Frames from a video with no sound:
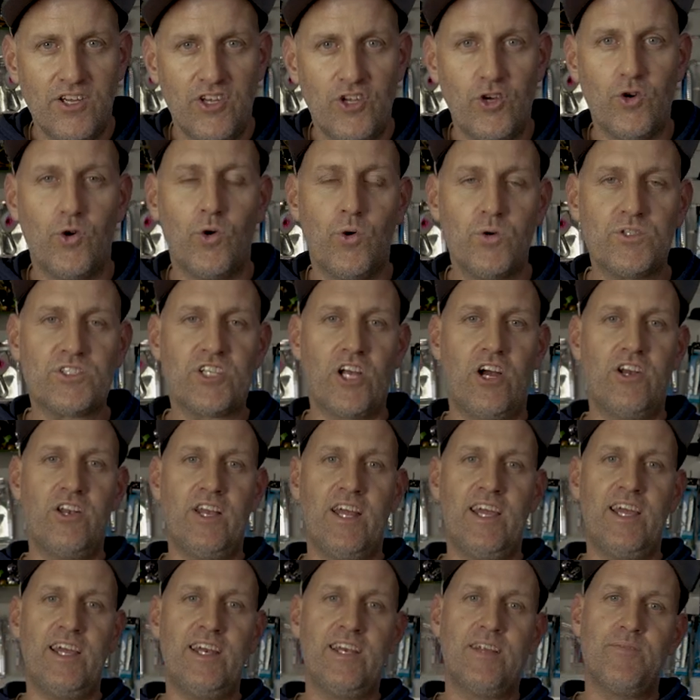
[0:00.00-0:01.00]
You also
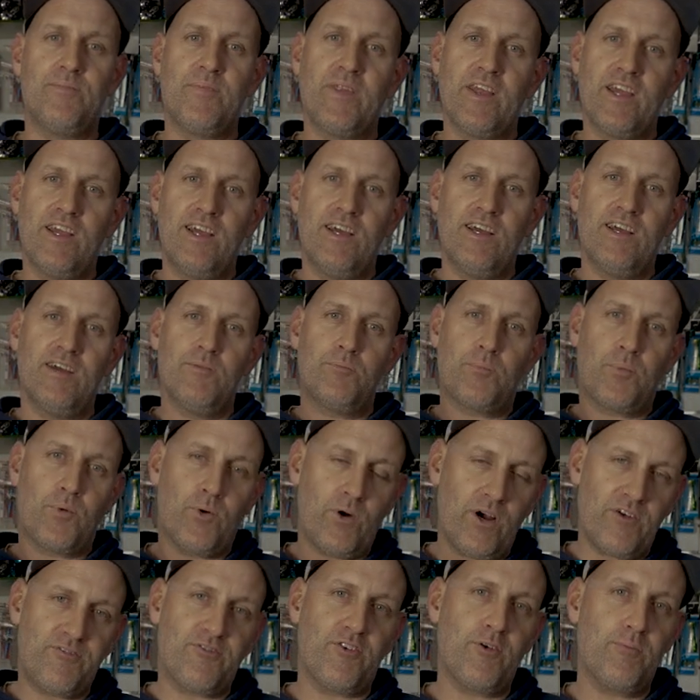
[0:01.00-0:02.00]
need
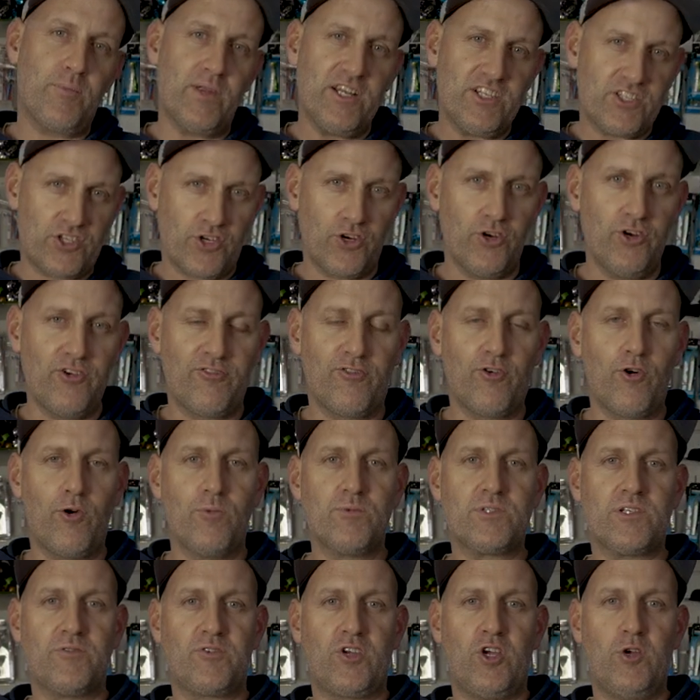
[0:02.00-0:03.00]
preferably two
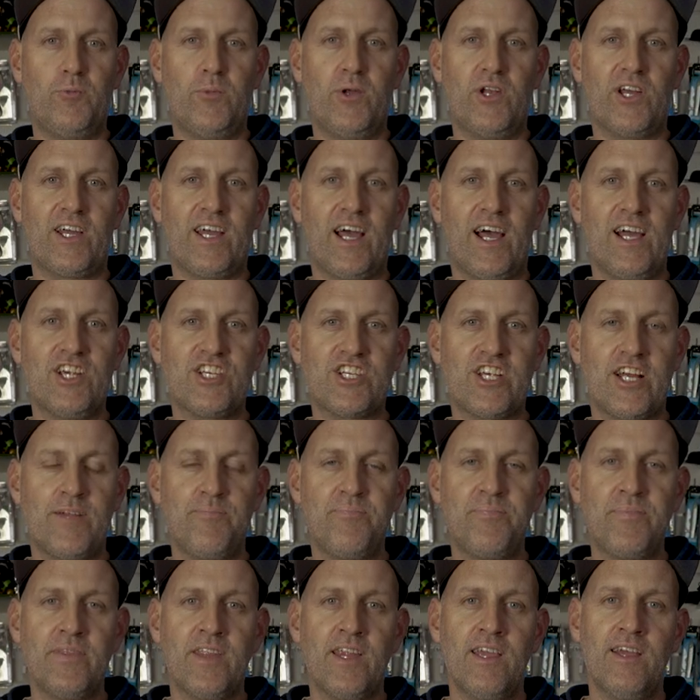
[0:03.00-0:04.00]
forms of
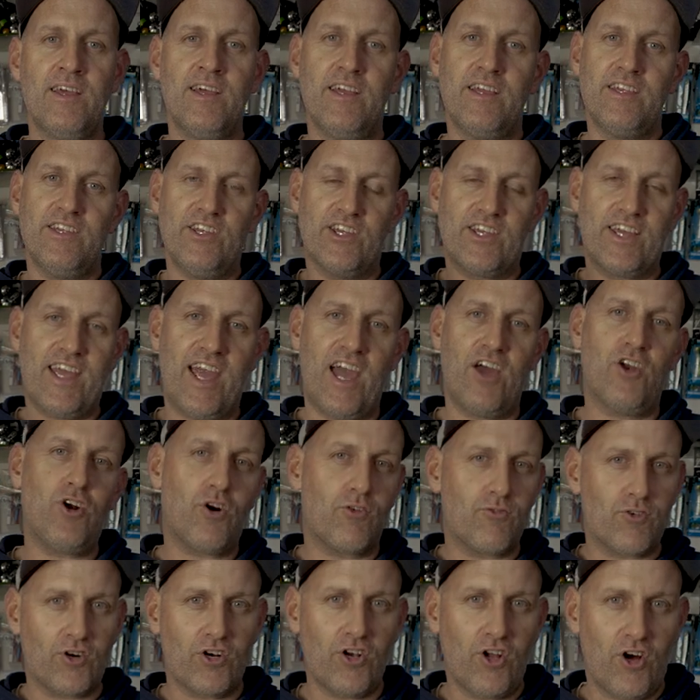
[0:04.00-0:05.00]
communication. You
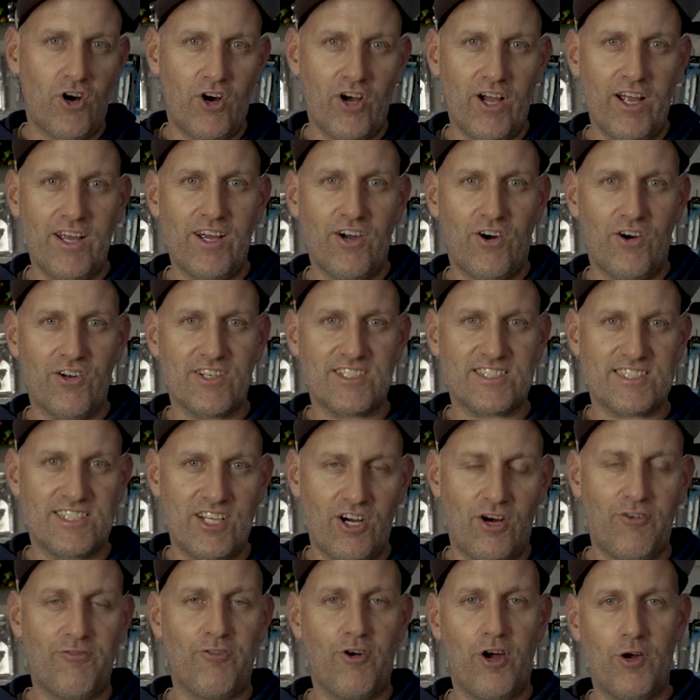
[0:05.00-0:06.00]
cannot rely on a
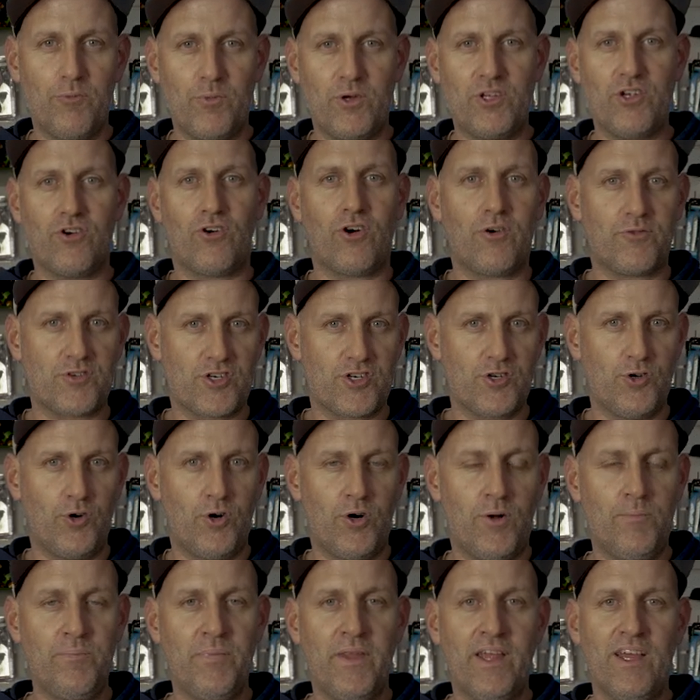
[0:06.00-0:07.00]
cell phone when you're
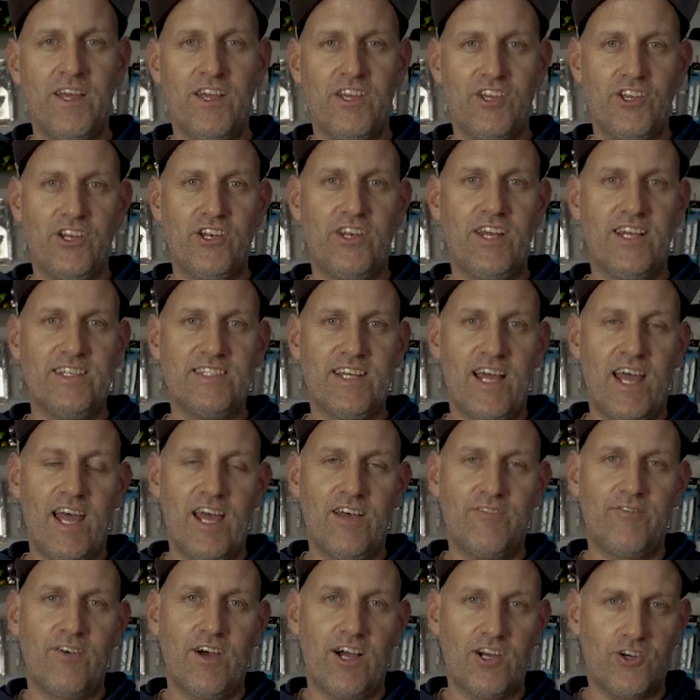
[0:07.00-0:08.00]
offshore. You need to
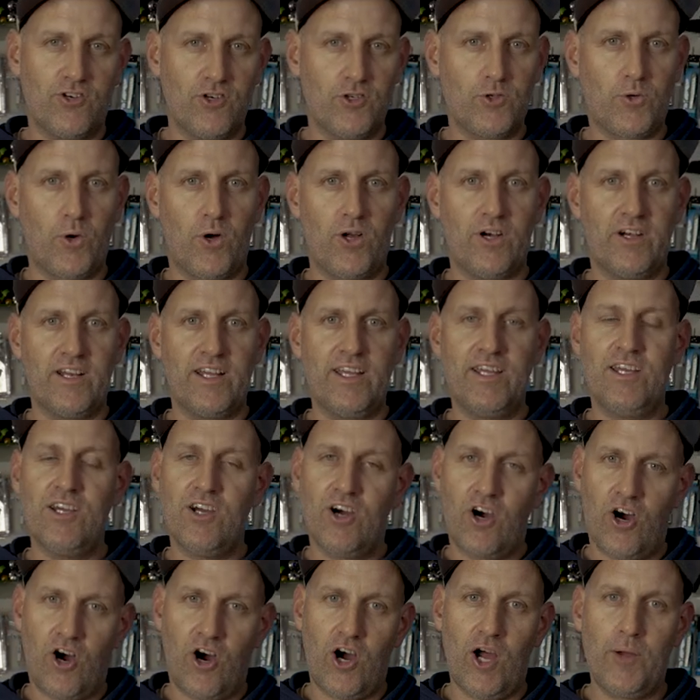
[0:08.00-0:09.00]
have a good quality,
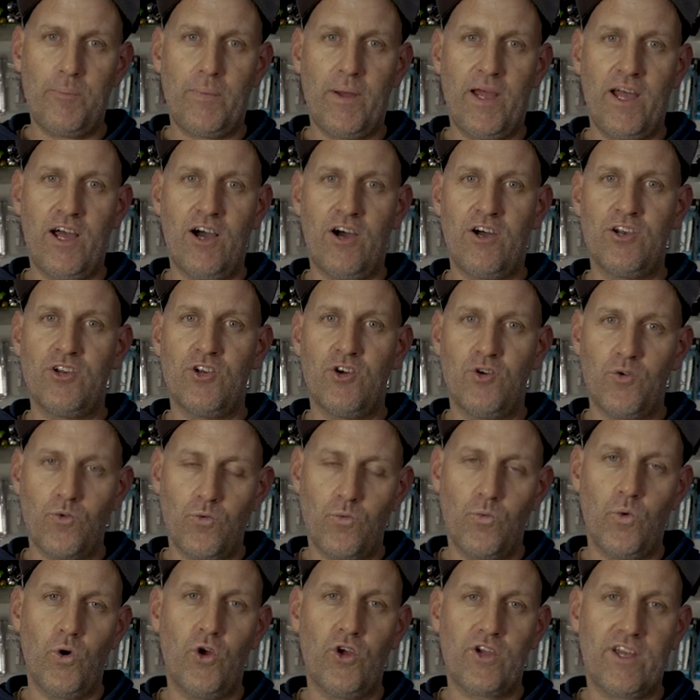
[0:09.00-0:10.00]
high powered,
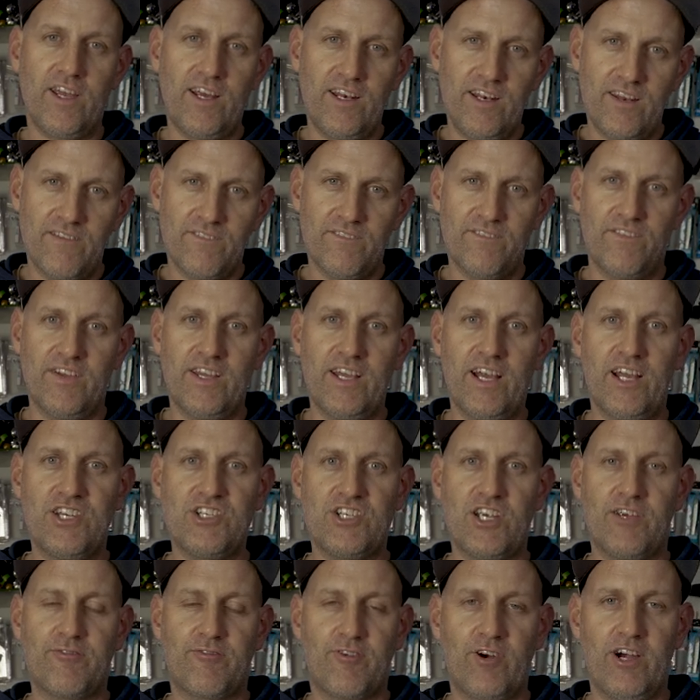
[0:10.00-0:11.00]
working
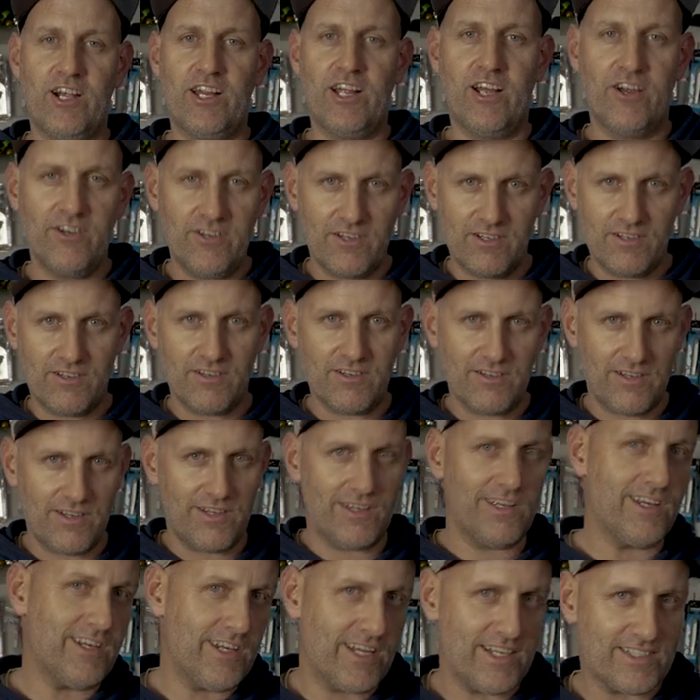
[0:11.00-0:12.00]
VHF radio.
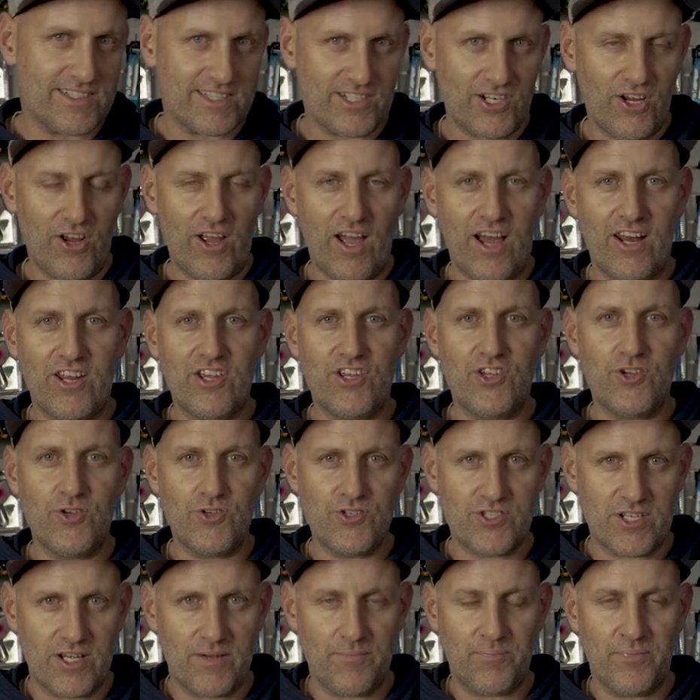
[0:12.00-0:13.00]
You need to know how to
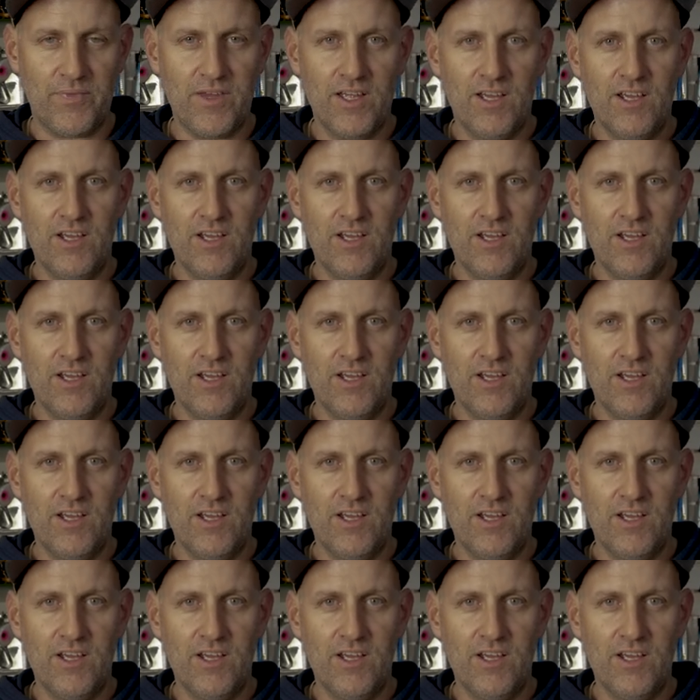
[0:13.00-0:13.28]
use it.